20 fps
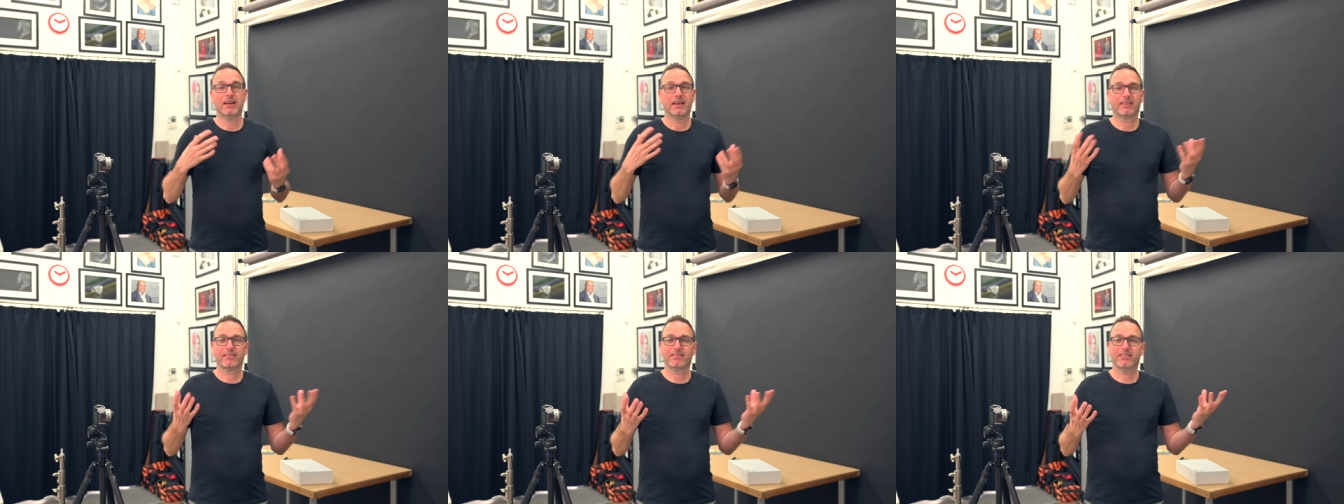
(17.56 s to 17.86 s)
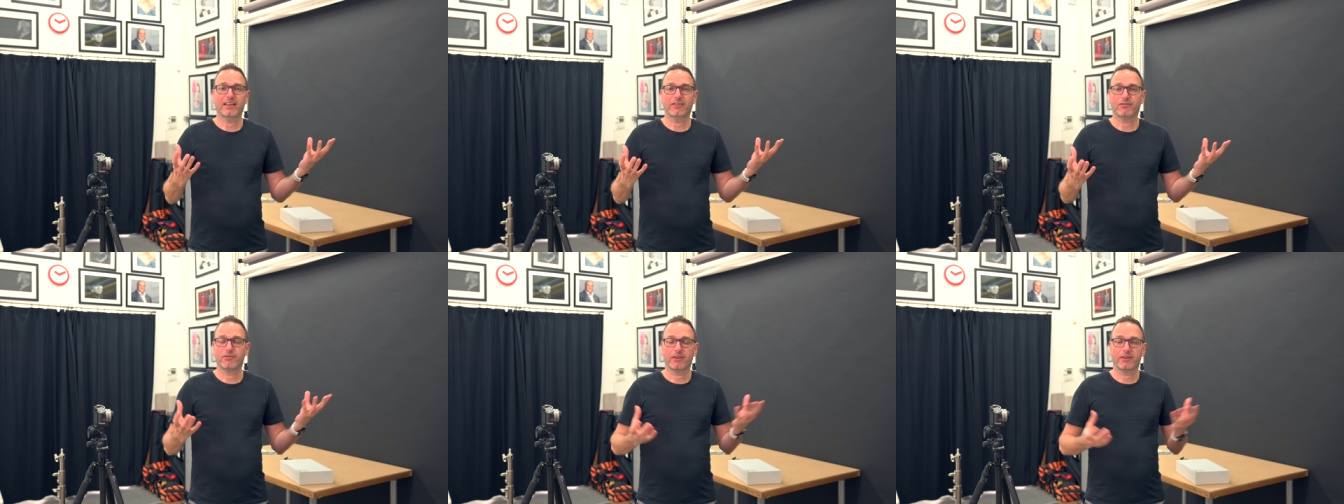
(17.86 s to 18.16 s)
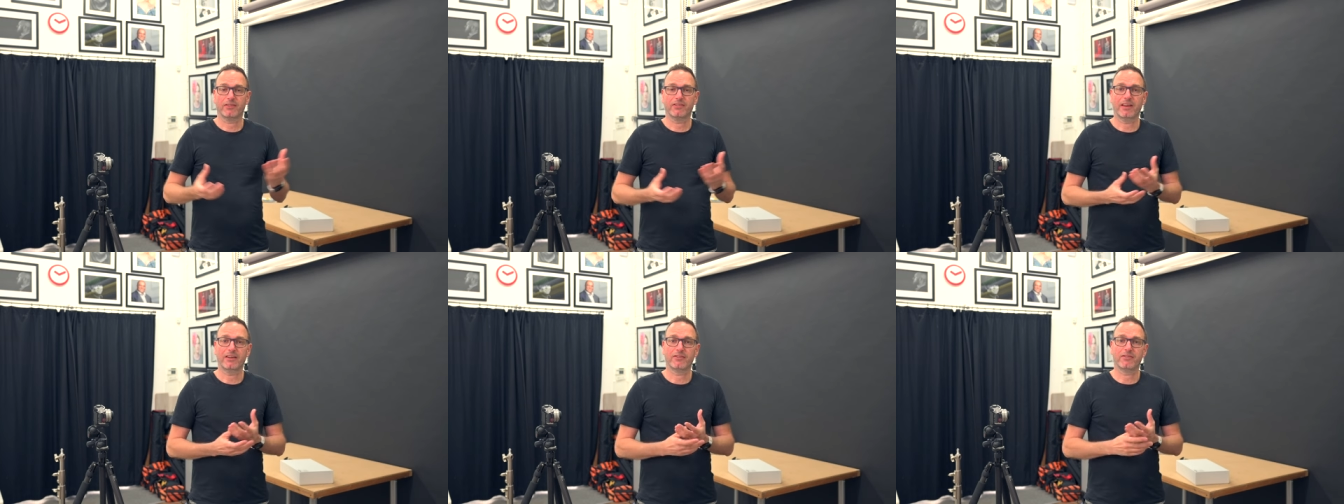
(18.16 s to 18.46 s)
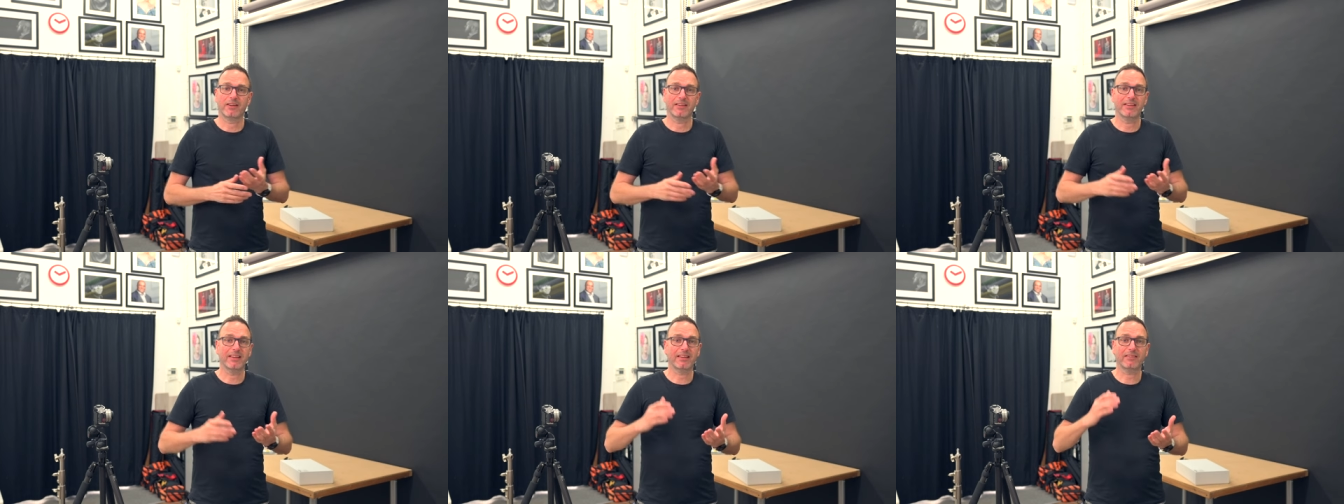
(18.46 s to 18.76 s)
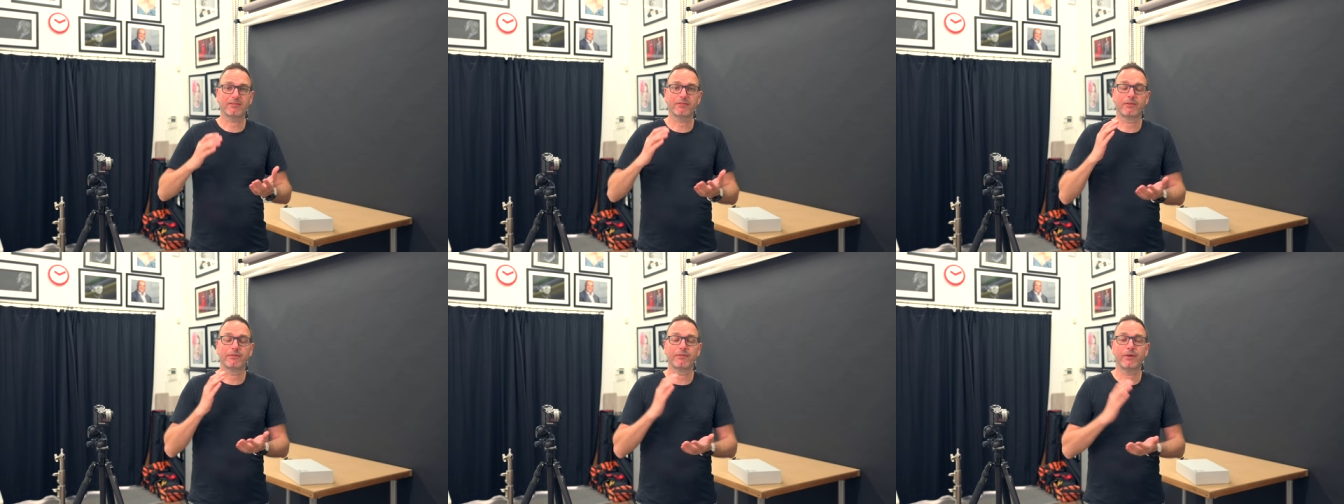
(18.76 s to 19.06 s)
etc etc and
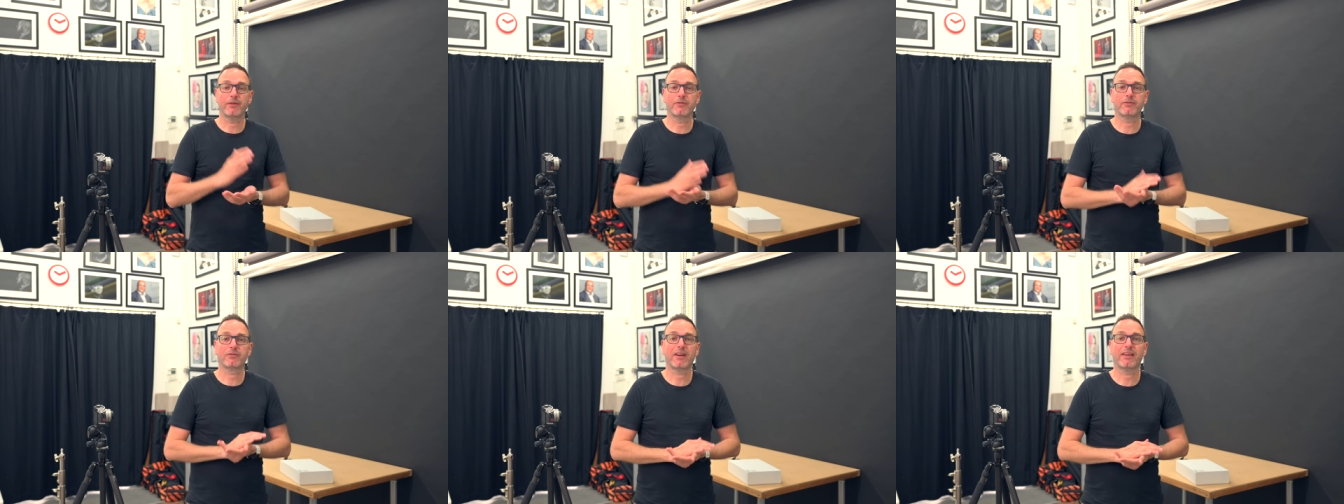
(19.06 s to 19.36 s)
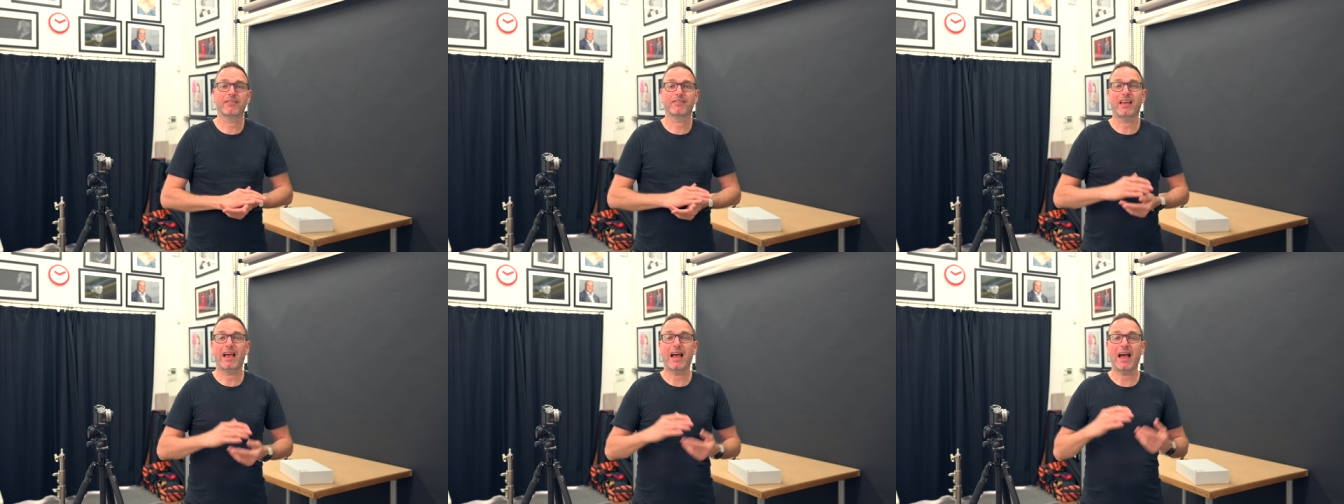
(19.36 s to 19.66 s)
that's for photographs